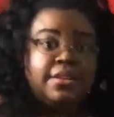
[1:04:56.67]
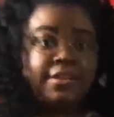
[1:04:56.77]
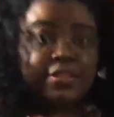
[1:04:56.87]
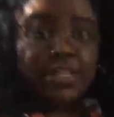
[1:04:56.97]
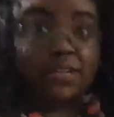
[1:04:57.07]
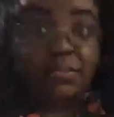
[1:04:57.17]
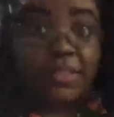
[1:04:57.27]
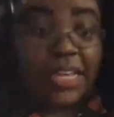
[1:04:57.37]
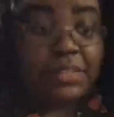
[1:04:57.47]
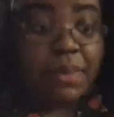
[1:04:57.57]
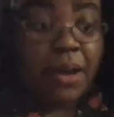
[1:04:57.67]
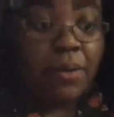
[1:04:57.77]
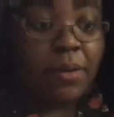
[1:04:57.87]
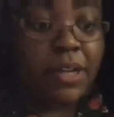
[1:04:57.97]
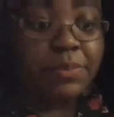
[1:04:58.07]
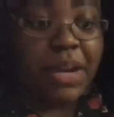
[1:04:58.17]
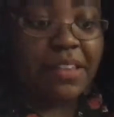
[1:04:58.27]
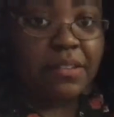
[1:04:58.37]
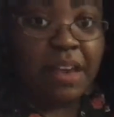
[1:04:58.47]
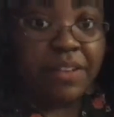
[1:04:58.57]
see, that's my orange, but I
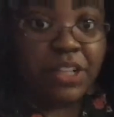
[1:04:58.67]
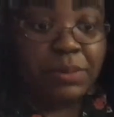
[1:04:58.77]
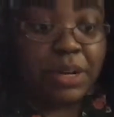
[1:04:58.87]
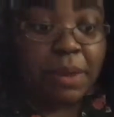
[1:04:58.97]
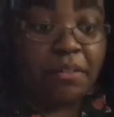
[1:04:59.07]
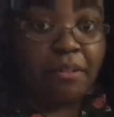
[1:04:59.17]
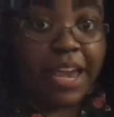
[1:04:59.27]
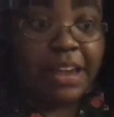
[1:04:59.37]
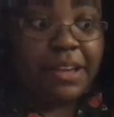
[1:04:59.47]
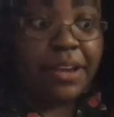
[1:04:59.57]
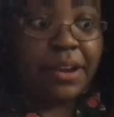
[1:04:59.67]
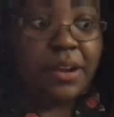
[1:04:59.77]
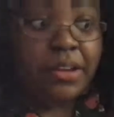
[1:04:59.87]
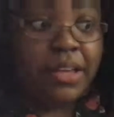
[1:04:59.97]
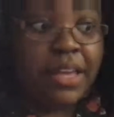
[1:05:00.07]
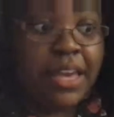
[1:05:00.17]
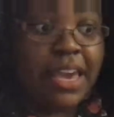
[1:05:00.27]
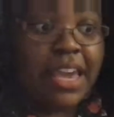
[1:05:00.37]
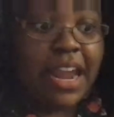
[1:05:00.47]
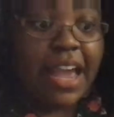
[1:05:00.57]
still have a little bit of my red here,
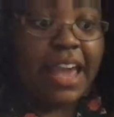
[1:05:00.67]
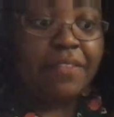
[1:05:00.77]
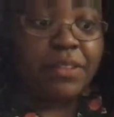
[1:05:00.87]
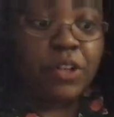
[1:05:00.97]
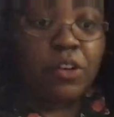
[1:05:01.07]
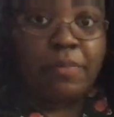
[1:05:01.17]
and I have a little of